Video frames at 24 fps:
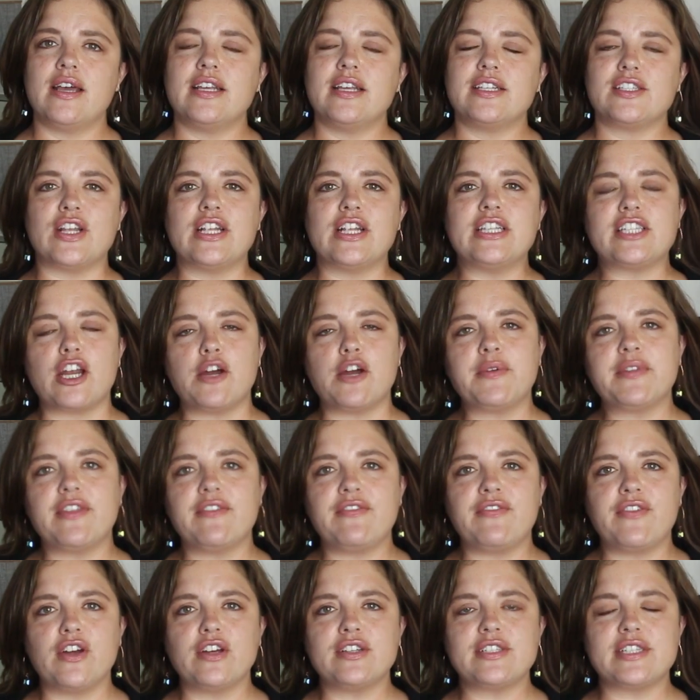So let's start with the
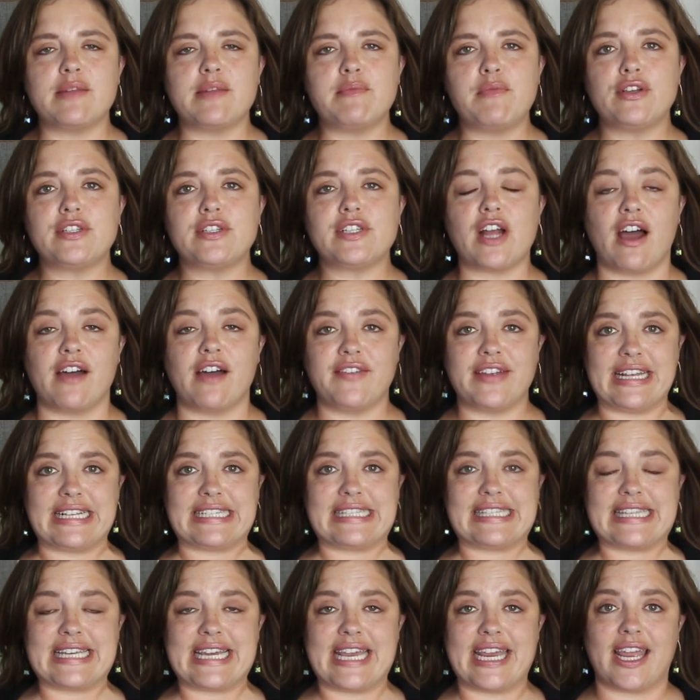first and most obvious
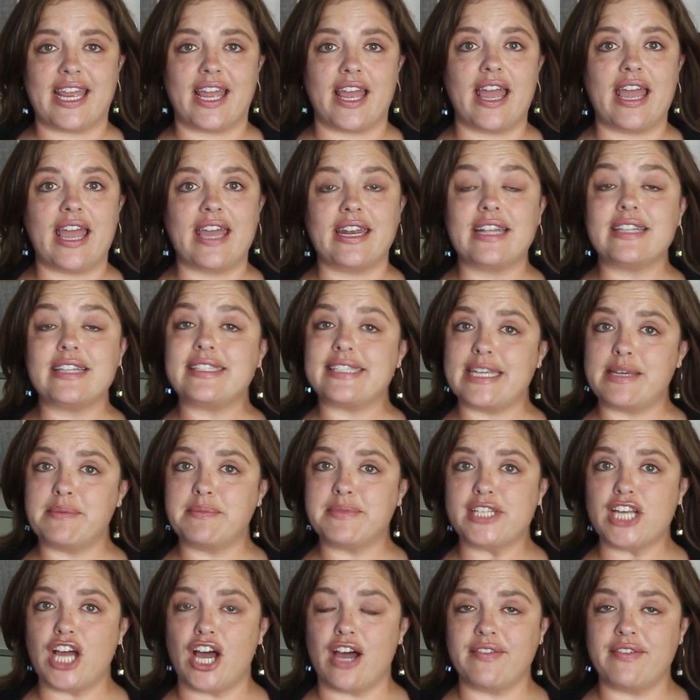thing, and it
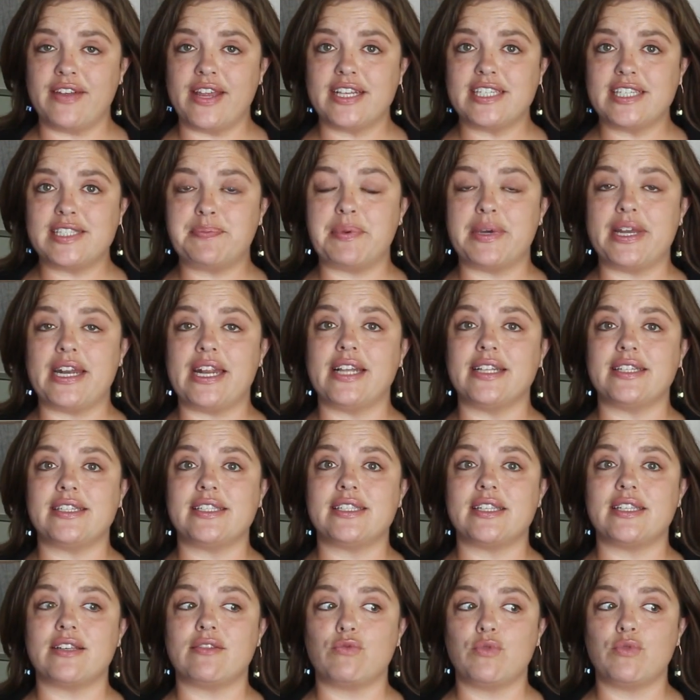seems obvious, but
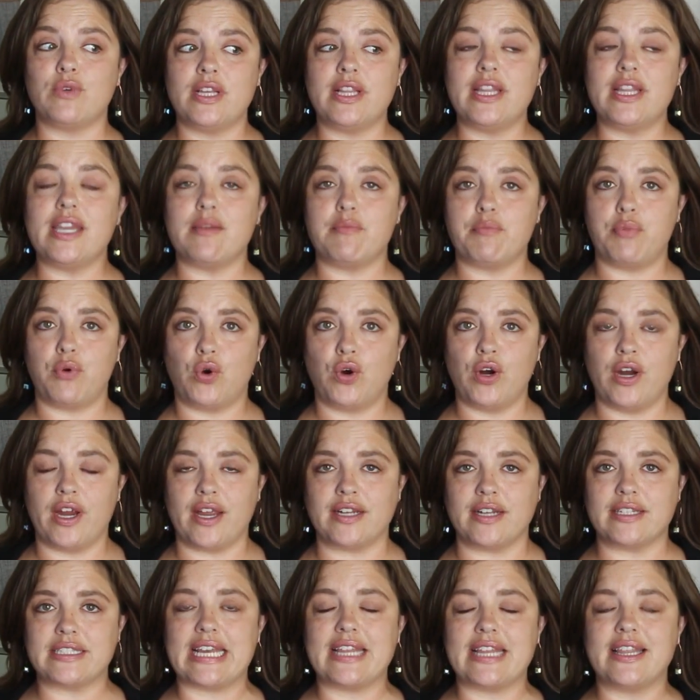it's really
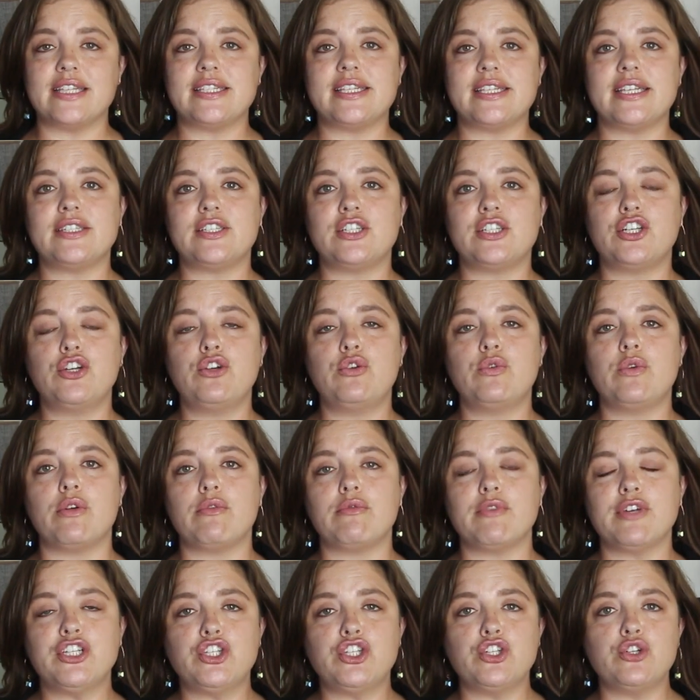important, and this is to
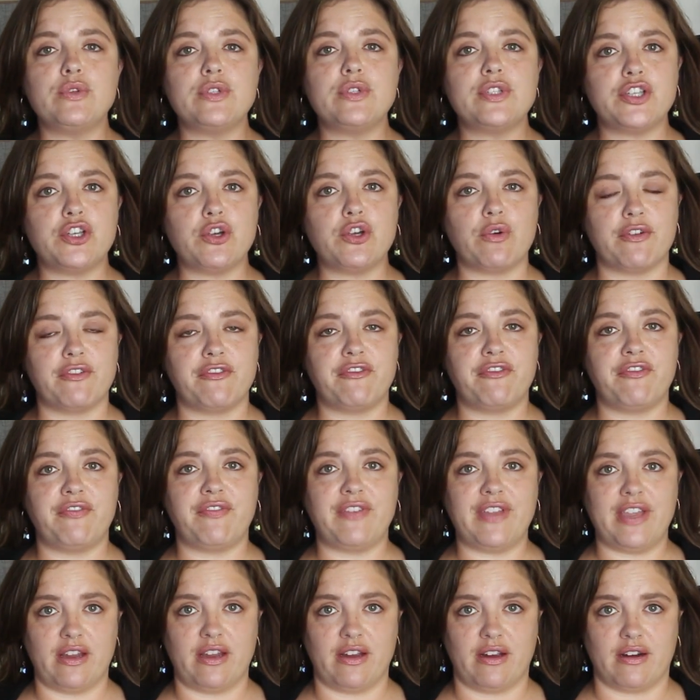reduce your
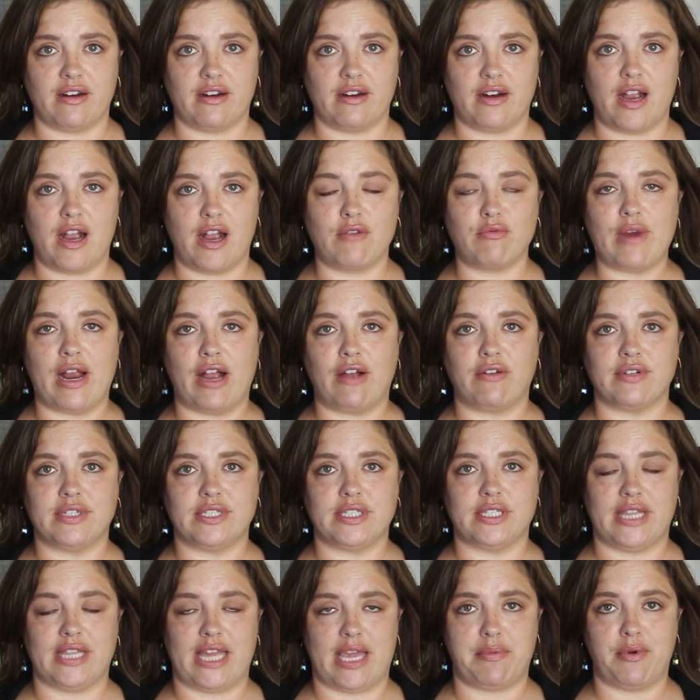fear around
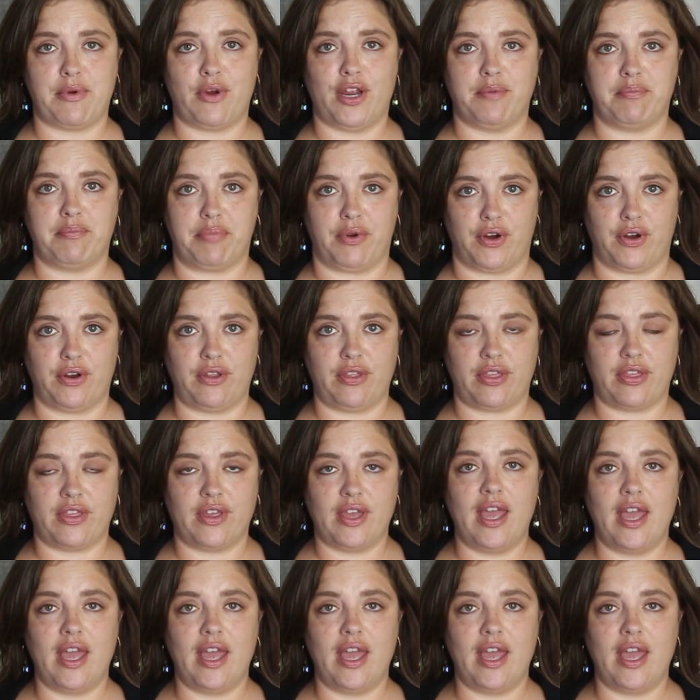labor and birth.